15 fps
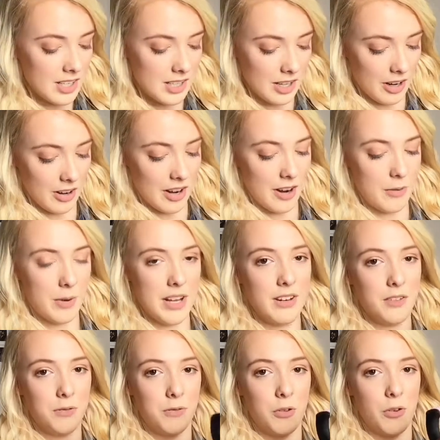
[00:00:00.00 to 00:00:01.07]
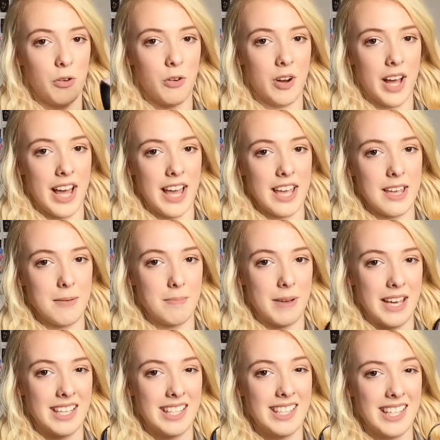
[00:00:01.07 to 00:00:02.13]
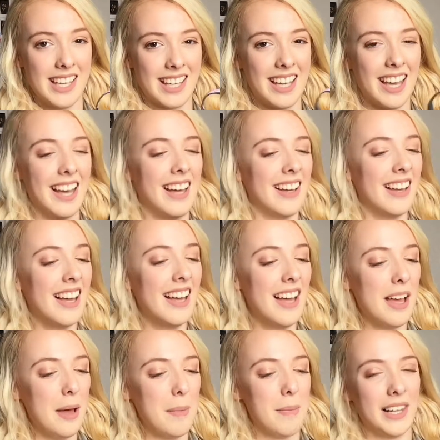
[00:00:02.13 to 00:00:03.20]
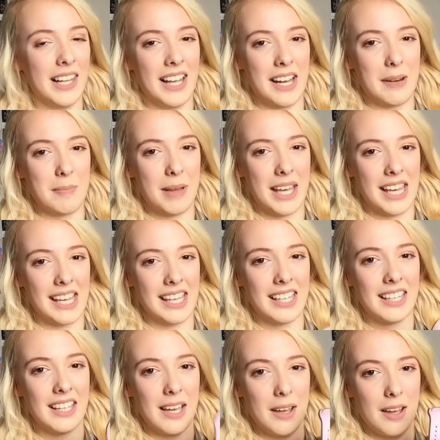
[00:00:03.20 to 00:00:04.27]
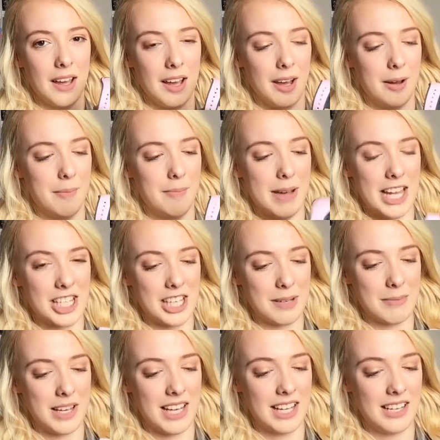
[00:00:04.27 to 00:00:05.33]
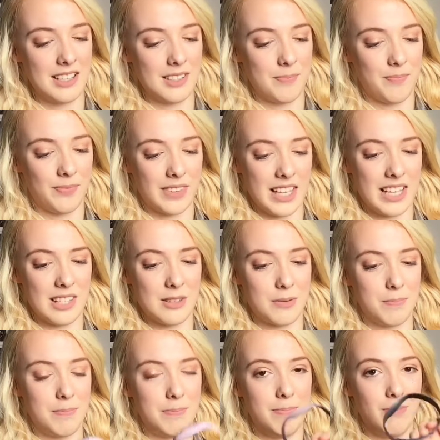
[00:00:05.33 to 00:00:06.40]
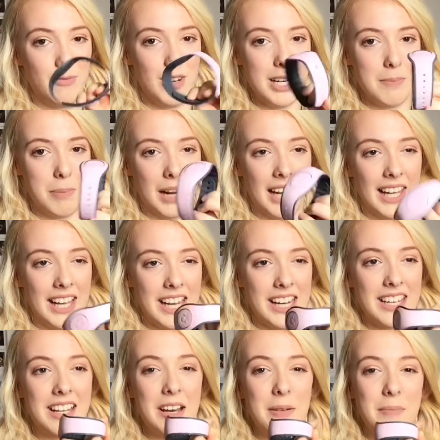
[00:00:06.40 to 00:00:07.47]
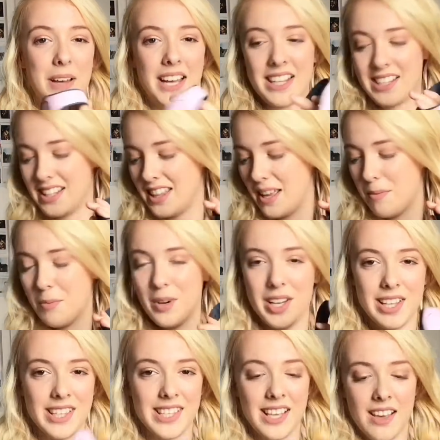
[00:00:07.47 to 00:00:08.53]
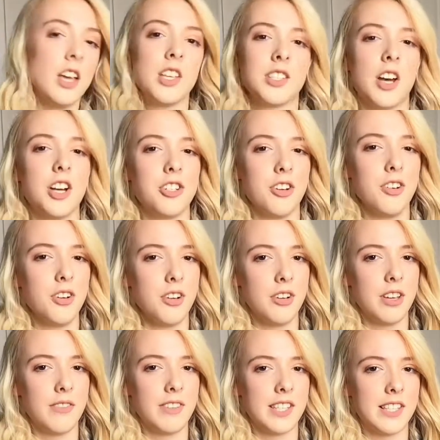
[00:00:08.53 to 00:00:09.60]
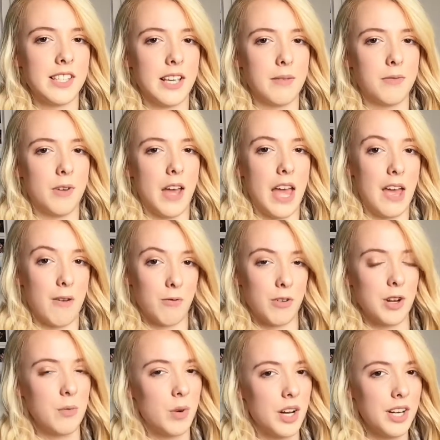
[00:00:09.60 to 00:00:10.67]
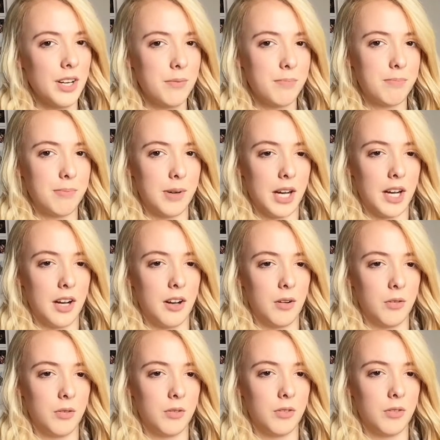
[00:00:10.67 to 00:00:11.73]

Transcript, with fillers: So I went for a basic plain pink um, magic band. It's really plain compared to them ones. So I don't know if it's the same for everyone, but